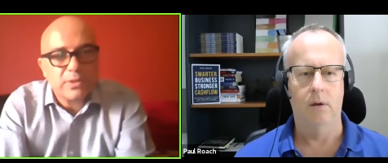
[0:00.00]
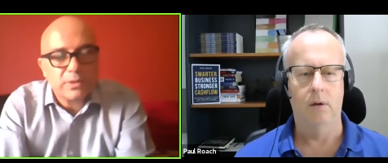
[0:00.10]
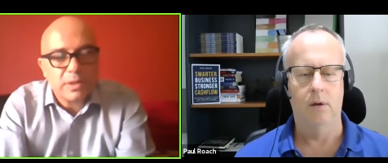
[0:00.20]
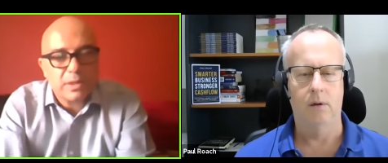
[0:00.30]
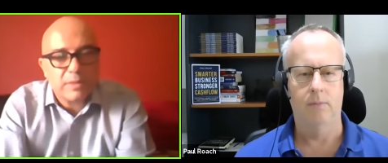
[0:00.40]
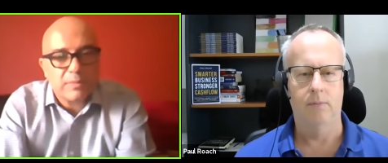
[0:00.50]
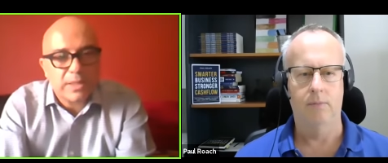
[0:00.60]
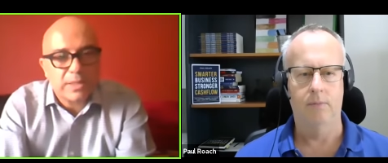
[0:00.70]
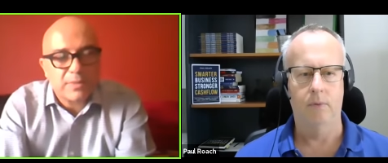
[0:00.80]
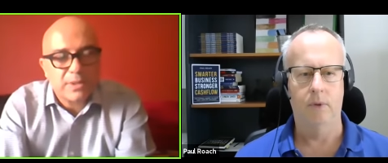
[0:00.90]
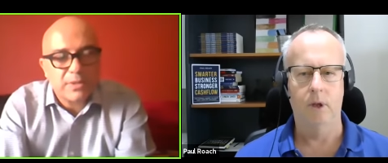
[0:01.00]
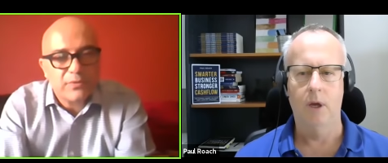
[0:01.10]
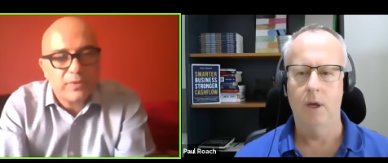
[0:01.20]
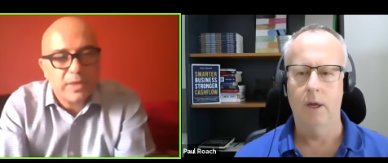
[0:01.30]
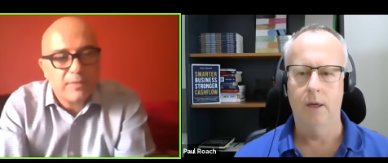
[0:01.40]
Speaker 1: your client base? I mean,
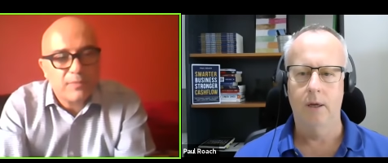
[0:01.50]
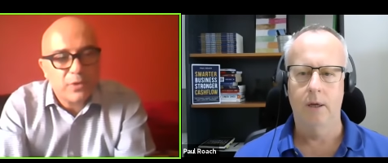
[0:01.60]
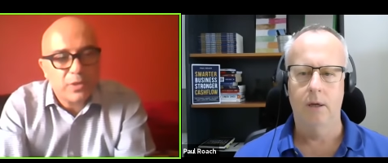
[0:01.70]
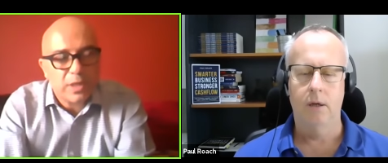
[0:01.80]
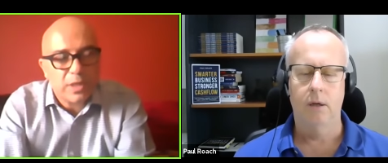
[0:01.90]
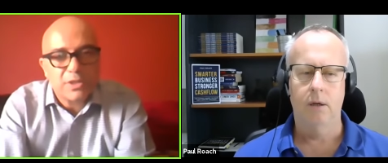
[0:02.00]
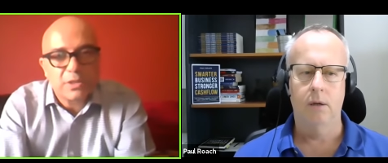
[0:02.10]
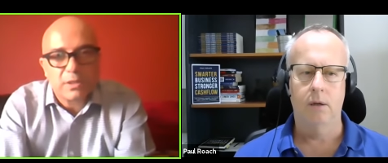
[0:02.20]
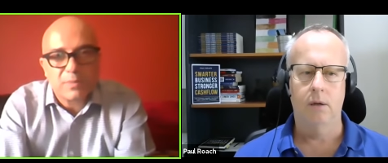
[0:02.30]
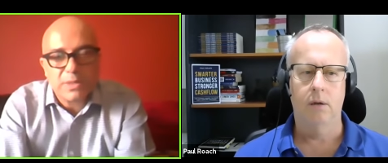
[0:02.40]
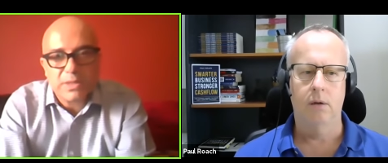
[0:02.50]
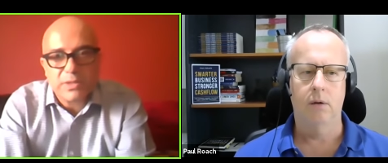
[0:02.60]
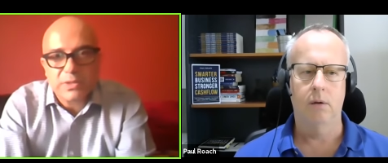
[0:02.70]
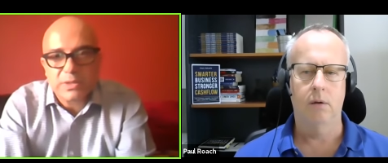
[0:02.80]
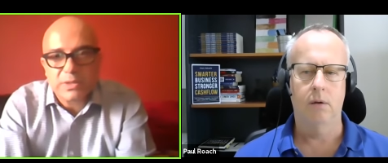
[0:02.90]
you've, um, you're coaching a lot of
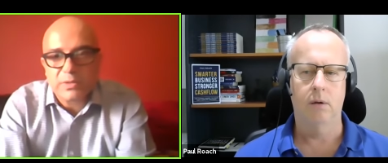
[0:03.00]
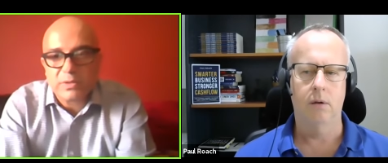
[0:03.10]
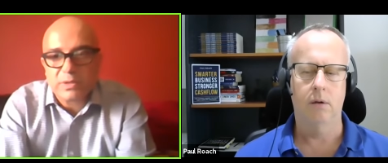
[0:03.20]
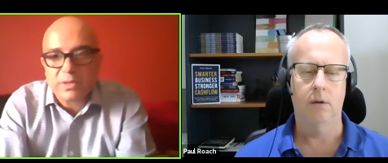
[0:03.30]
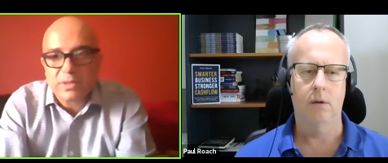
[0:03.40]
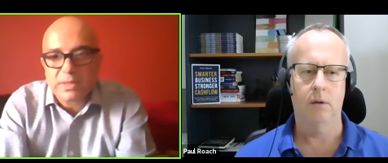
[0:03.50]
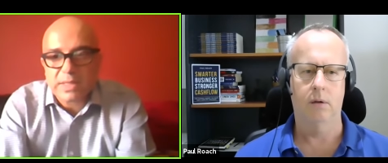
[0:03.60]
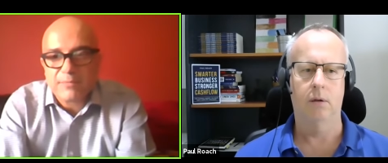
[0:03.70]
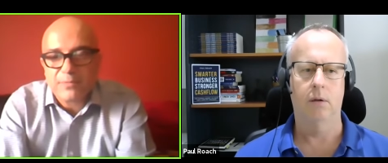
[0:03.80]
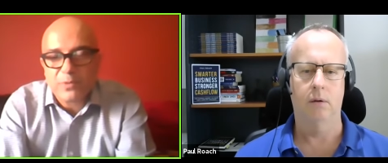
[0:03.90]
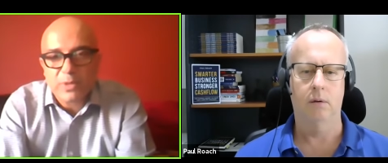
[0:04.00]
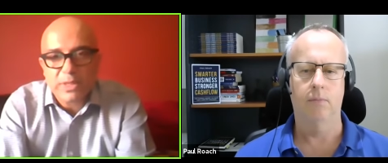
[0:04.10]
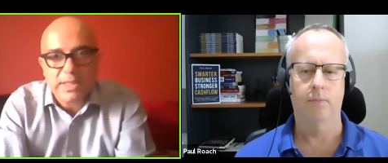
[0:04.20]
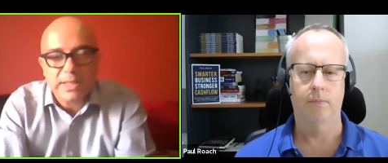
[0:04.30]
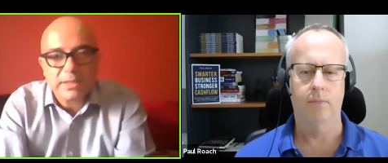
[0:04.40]
businesses through this. Um, what are you
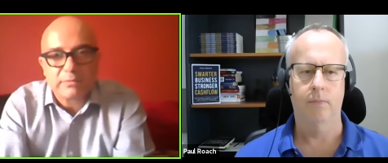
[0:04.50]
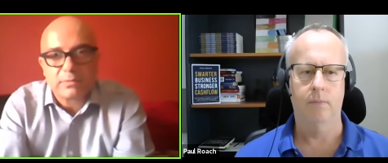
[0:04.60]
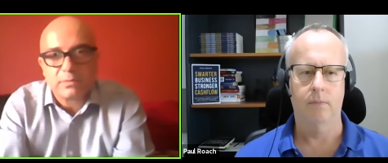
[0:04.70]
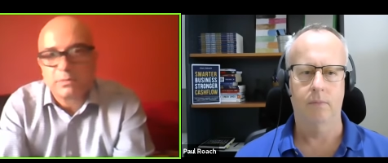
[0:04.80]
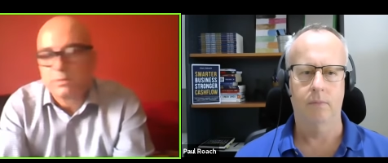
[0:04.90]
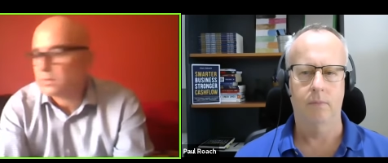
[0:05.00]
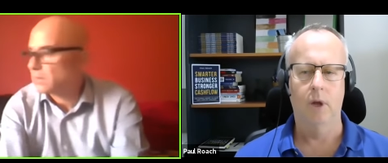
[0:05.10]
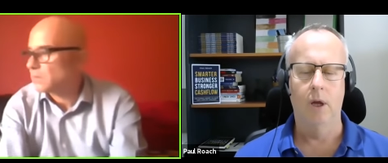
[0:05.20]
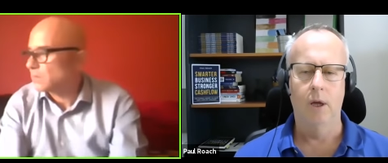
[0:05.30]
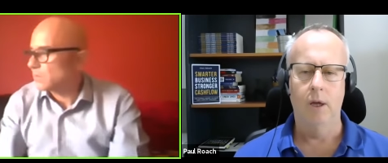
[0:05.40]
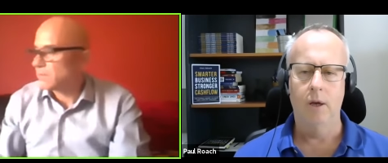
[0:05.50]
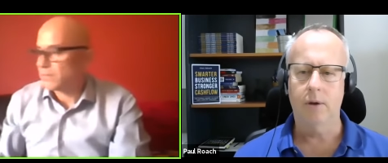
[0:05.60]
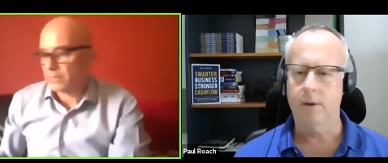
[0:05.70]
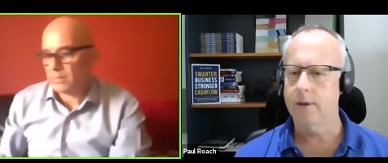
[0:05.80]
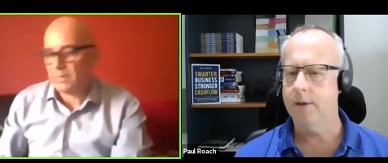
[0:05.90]
saying to them?
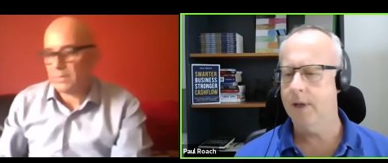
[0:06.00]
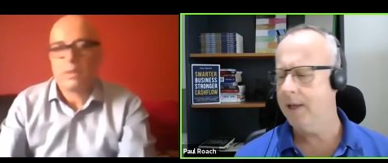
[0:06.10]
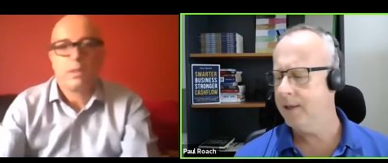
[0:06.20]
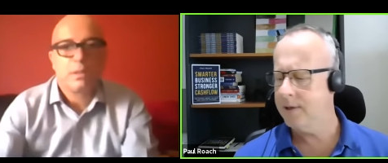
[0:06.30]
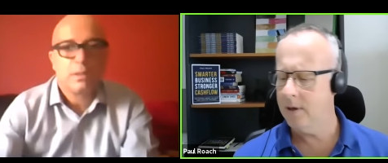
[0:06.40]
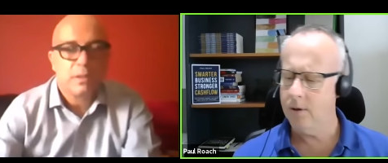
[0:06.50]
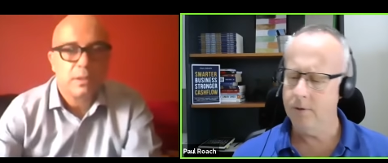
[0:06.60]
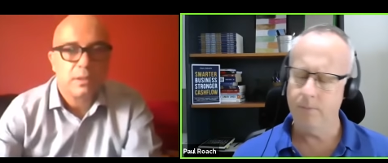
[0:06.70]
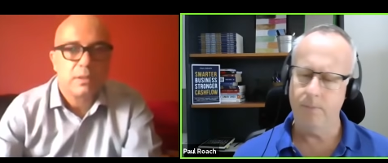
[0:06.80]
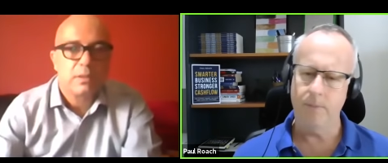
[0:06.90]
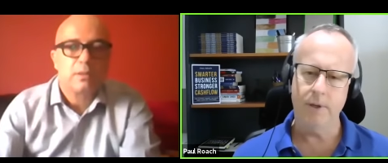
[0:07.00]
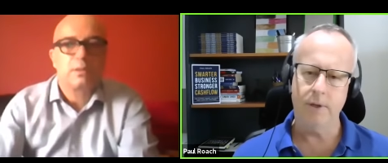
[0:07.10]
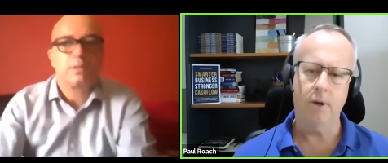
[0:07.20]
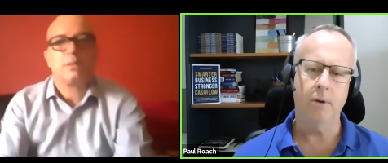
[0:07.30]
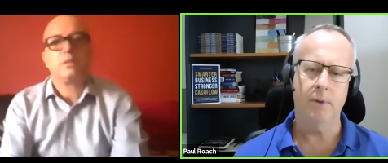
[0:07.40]
Speaker 2: Dan, there's a lot of there's
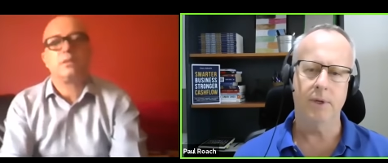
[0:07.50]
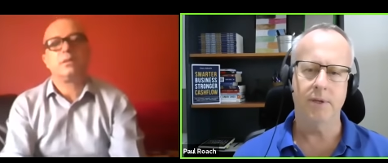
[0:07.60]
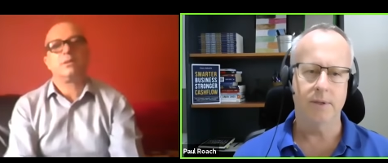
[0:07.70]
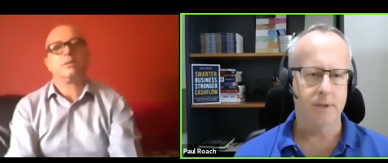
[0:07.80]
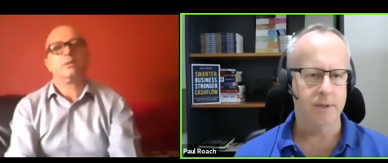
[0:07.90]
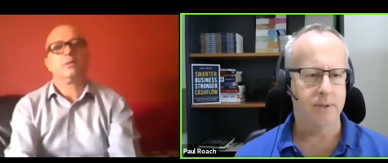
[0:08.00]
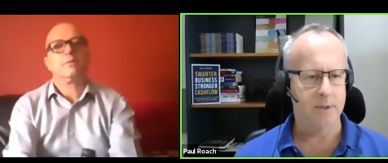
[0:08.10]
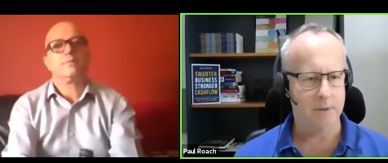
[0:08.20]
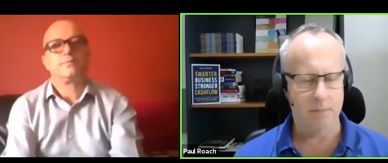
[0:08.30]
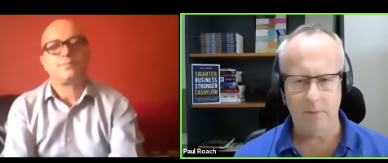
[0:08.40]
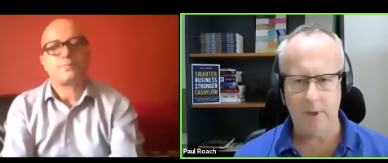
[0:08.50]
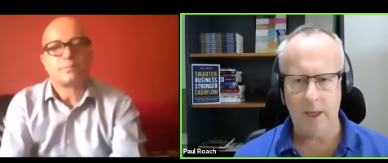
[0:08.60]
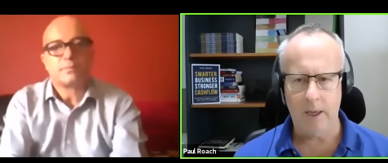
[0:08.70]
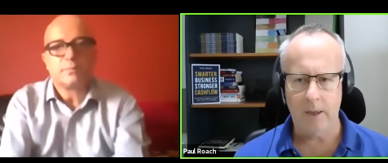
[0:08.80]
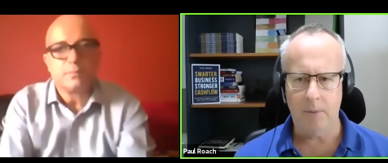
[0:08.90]
a lot of businesses,
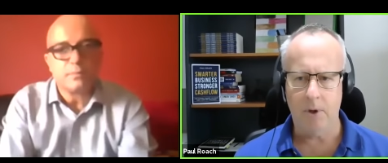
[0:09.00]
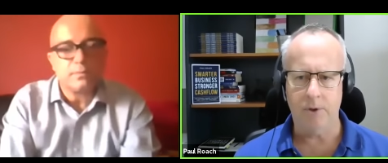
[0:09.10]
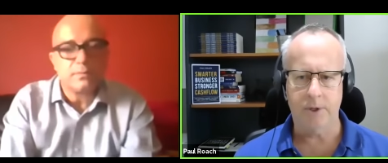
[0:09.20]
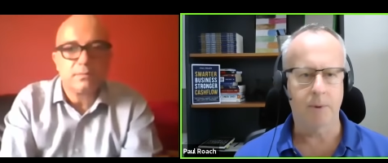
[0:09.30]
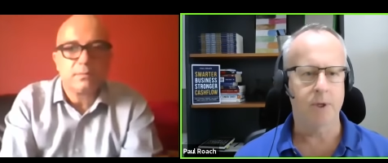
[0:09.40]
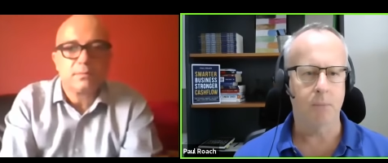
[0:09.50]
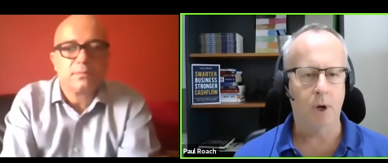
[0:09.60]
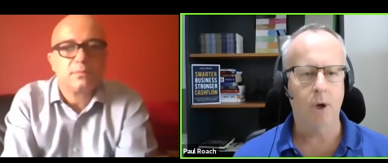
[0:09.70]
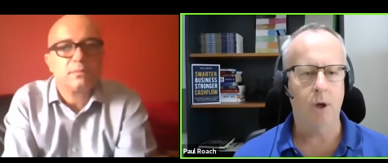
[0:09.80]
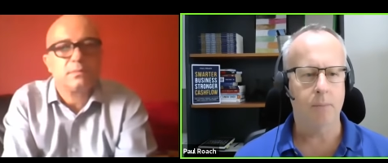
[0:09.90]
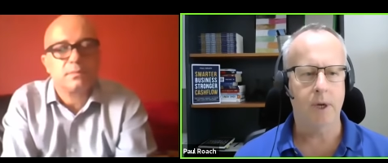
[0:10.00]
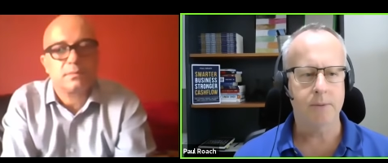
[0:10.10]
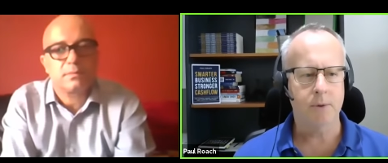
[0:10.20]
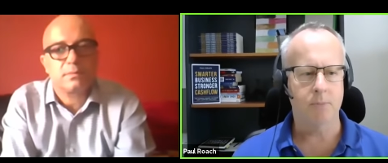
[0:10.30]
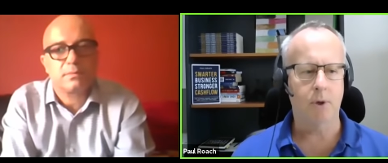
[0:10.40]
um, and not so much in my client
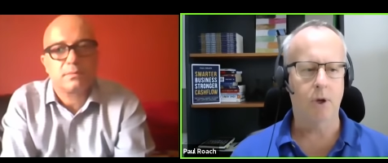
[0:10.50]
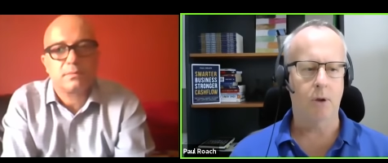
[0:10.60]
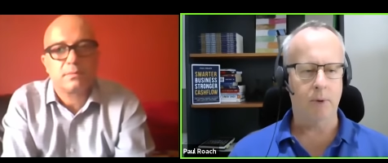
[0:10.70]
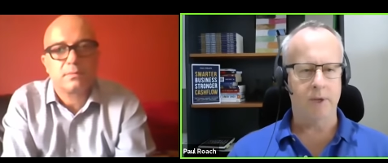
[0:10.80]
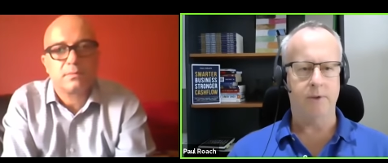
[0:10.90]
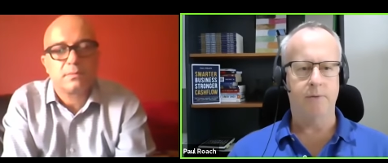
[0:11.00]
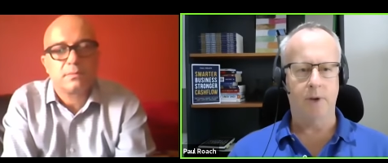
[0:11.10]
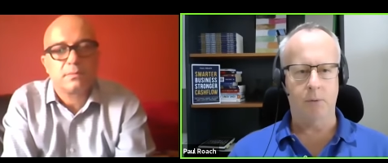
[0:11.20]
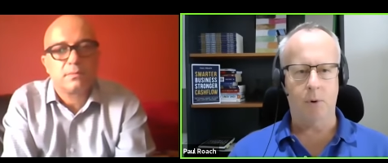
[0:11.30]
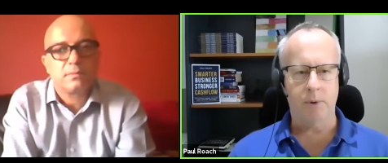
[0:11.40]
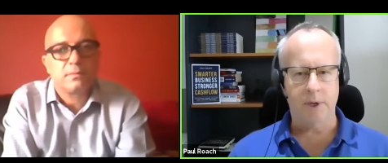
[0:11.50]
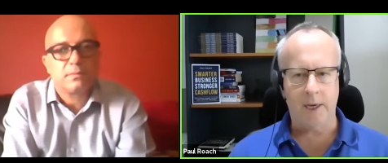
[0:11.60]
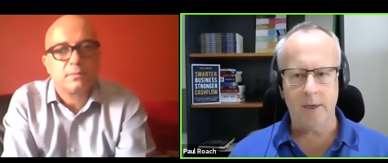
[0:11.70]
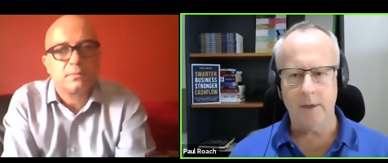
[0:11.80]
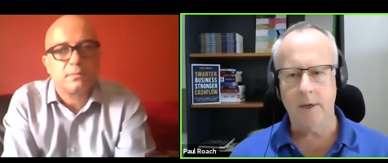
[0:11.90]
base because my client base is fairly well protected.